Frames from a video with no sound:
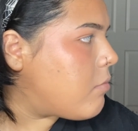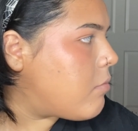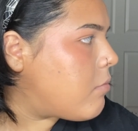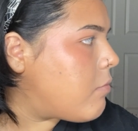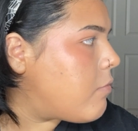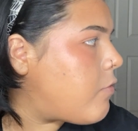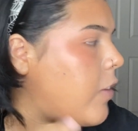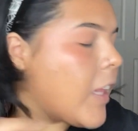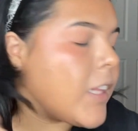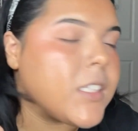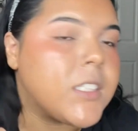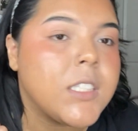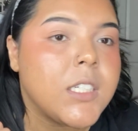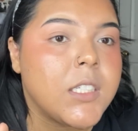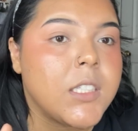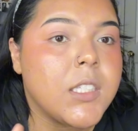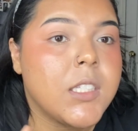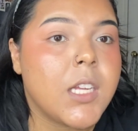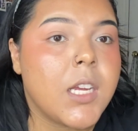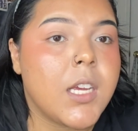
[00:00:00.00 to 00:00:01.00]

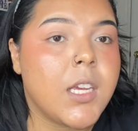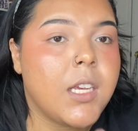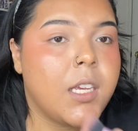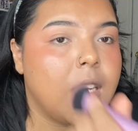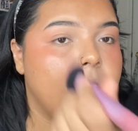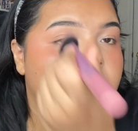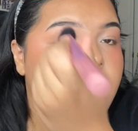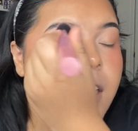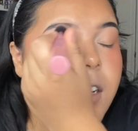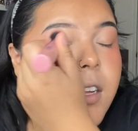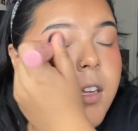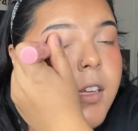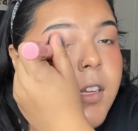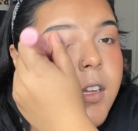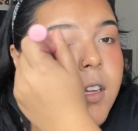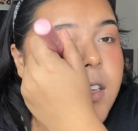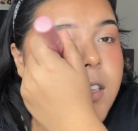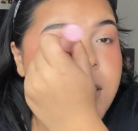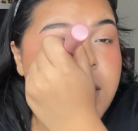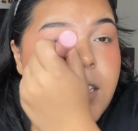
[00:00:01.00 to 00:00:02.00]
Valentine's Day? Yeah.
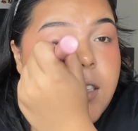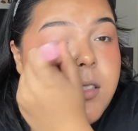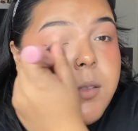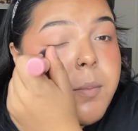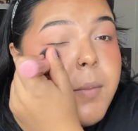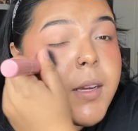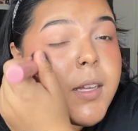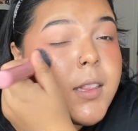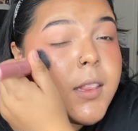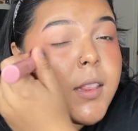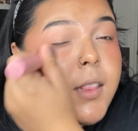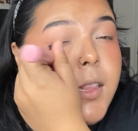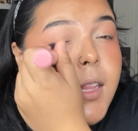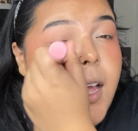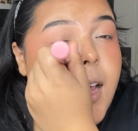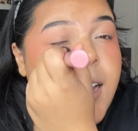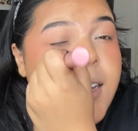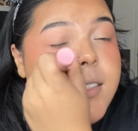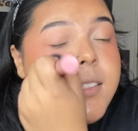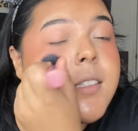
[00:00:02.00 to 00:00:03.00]
That's my
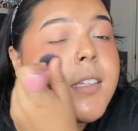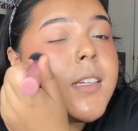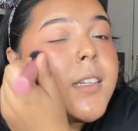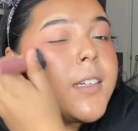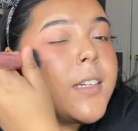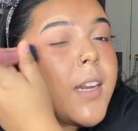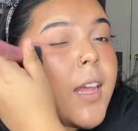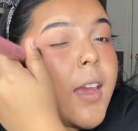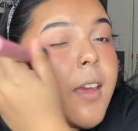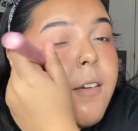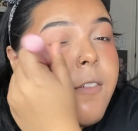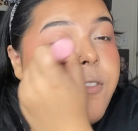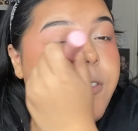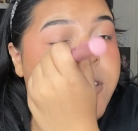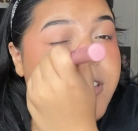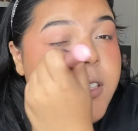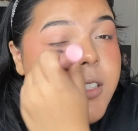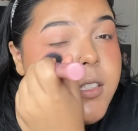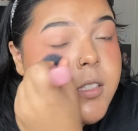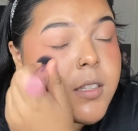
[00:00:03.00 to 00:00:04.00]
last day for
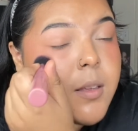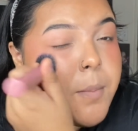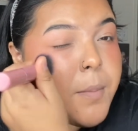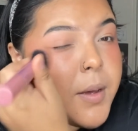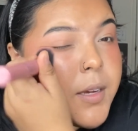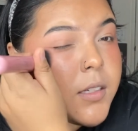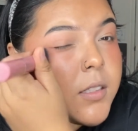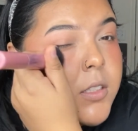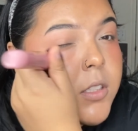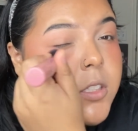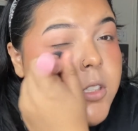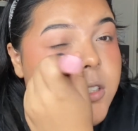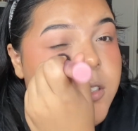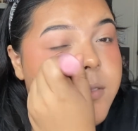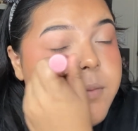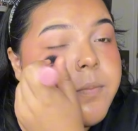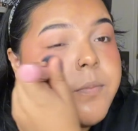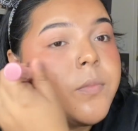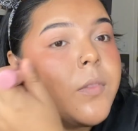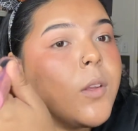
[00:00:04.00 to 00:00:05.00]
this
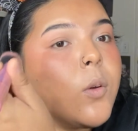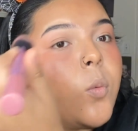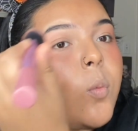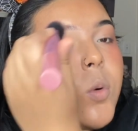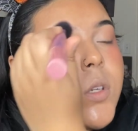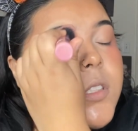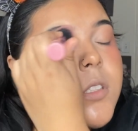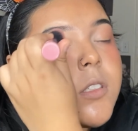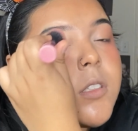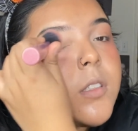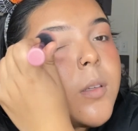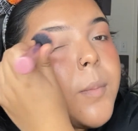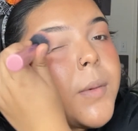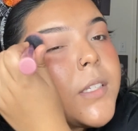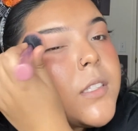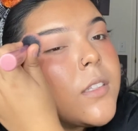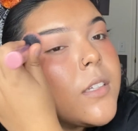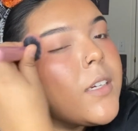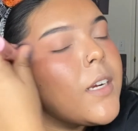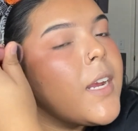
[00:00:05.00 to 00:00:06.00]
semester. Winter
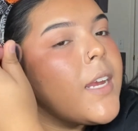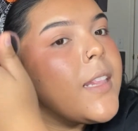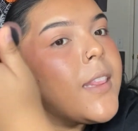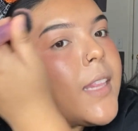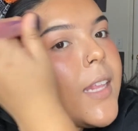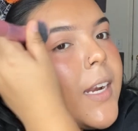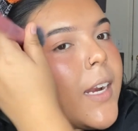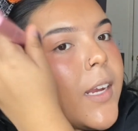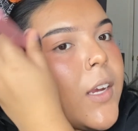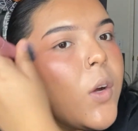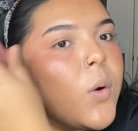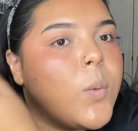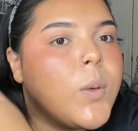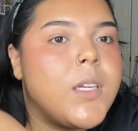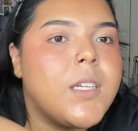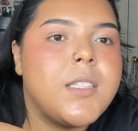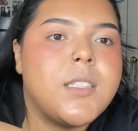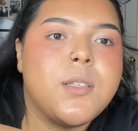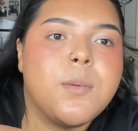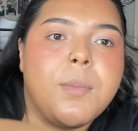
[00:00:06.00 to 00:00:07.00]
semester. And then I go
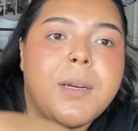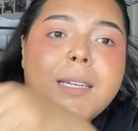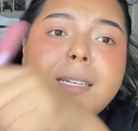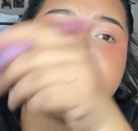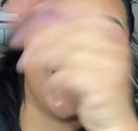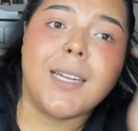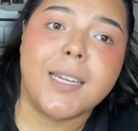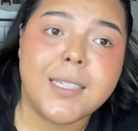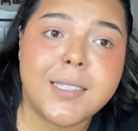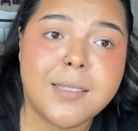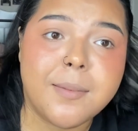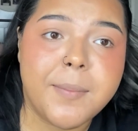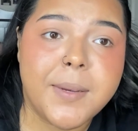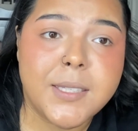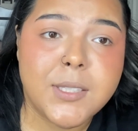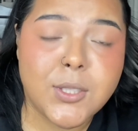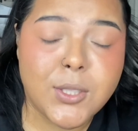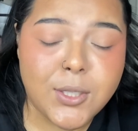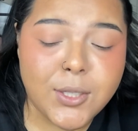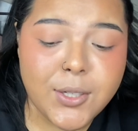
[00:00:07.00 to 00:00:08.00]
into my next
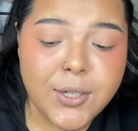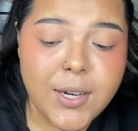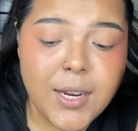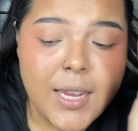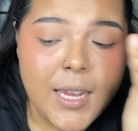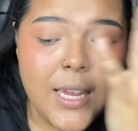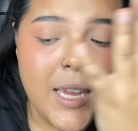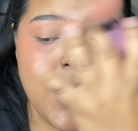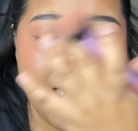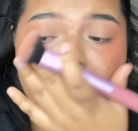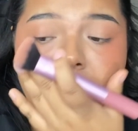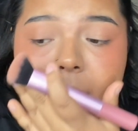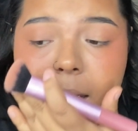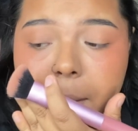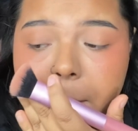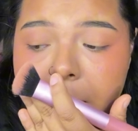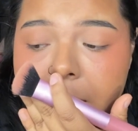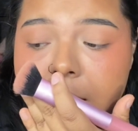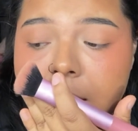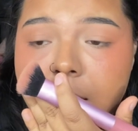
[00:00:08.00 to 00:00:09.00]
semester. And
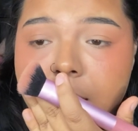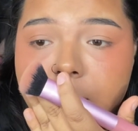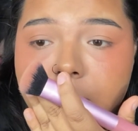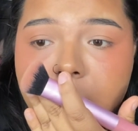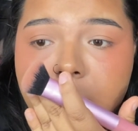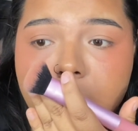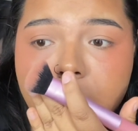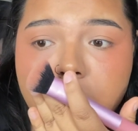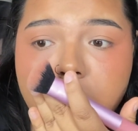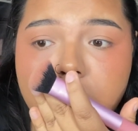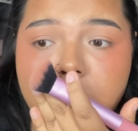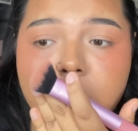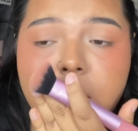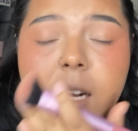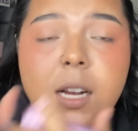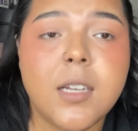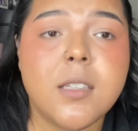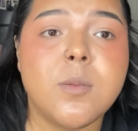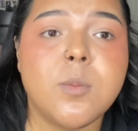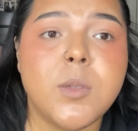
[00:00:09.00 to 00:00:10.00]
my counselor
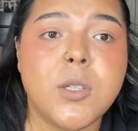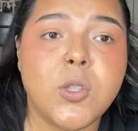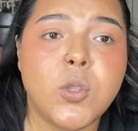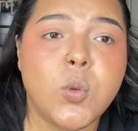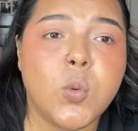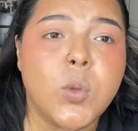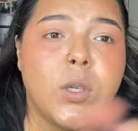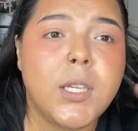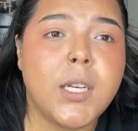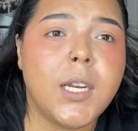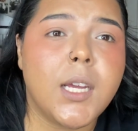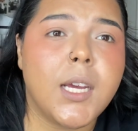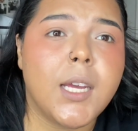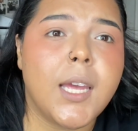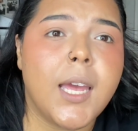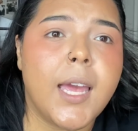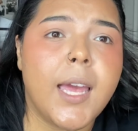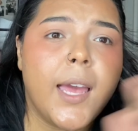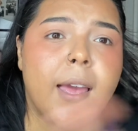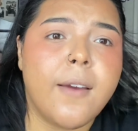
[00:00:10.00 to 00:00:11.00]
has me doing
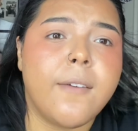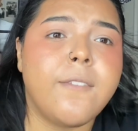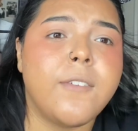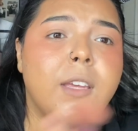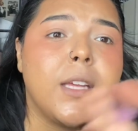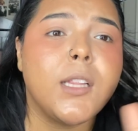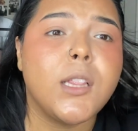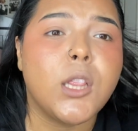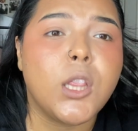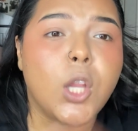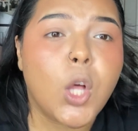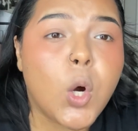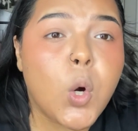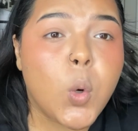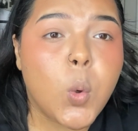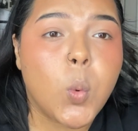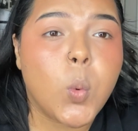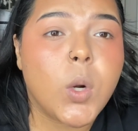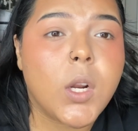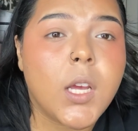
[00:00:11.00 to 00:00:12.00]
heavy
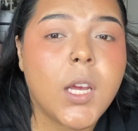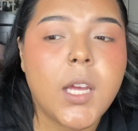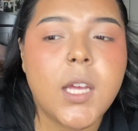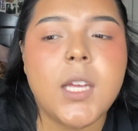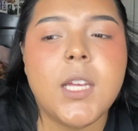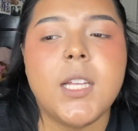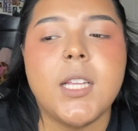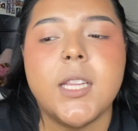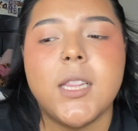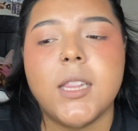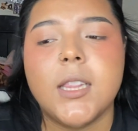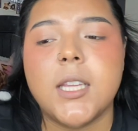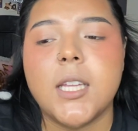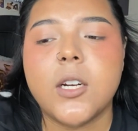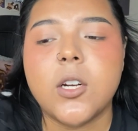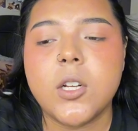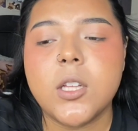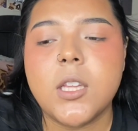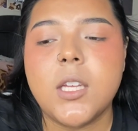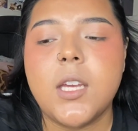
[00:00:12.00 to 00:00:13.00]
load.
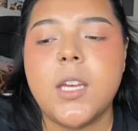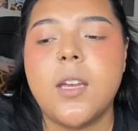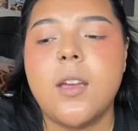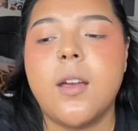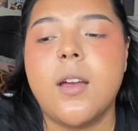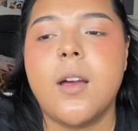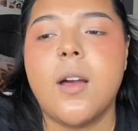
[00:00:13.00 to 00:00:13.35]
Literally